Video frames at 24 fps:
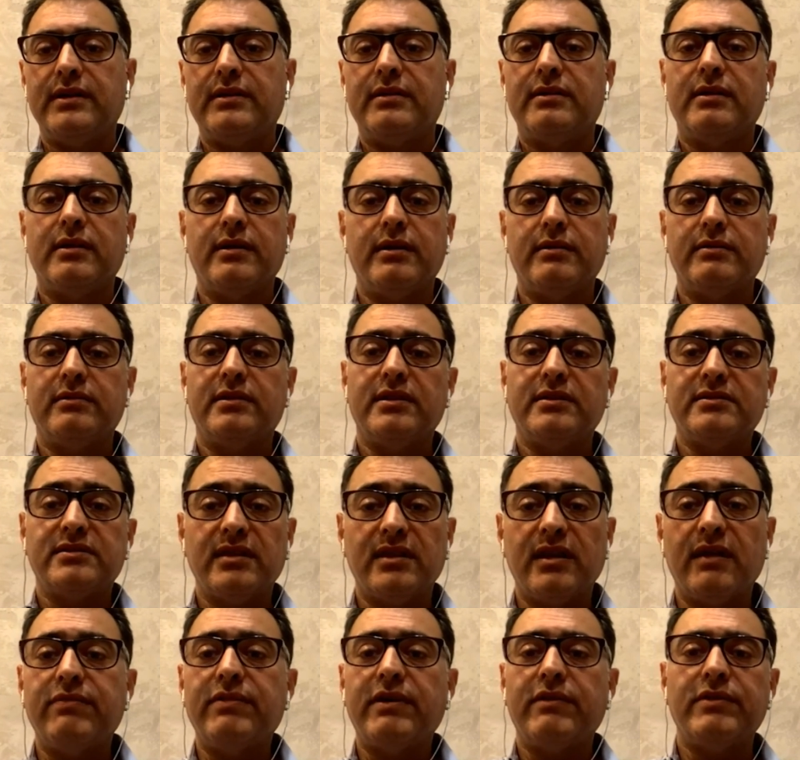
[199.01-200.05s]
And there's
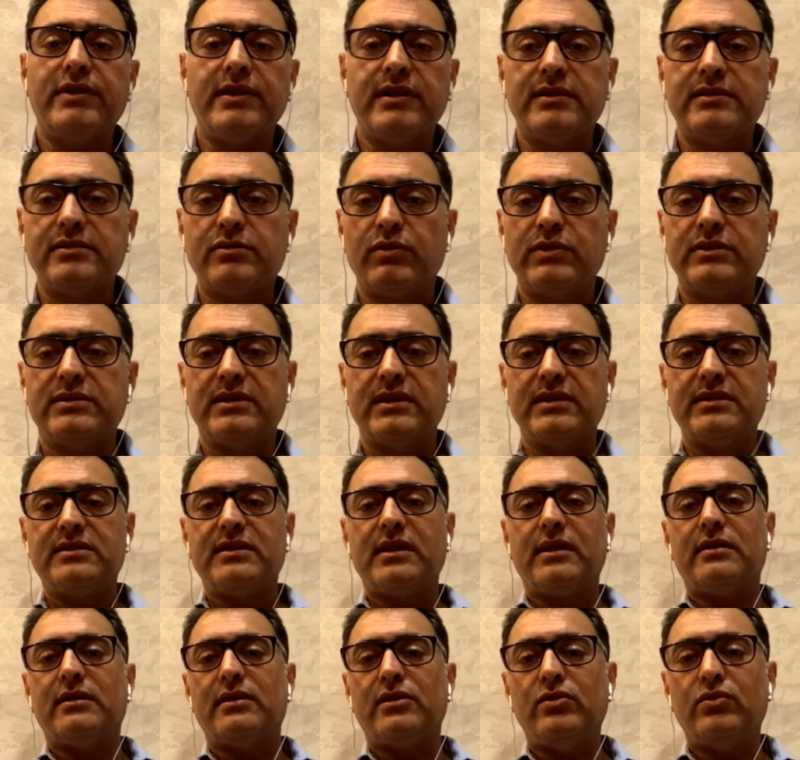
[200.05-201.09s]
enough evidence which says
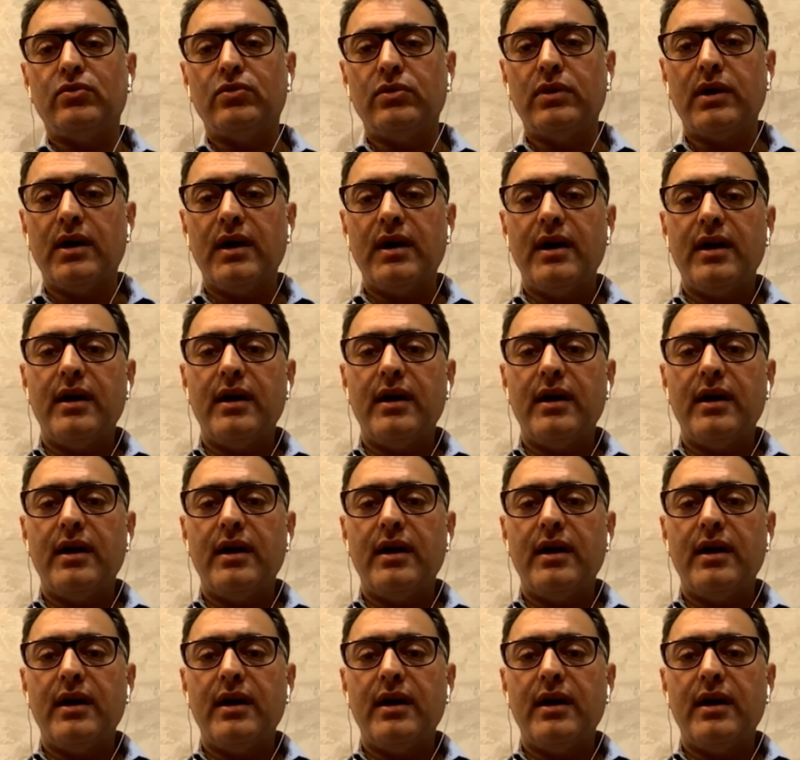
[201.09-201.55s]
that you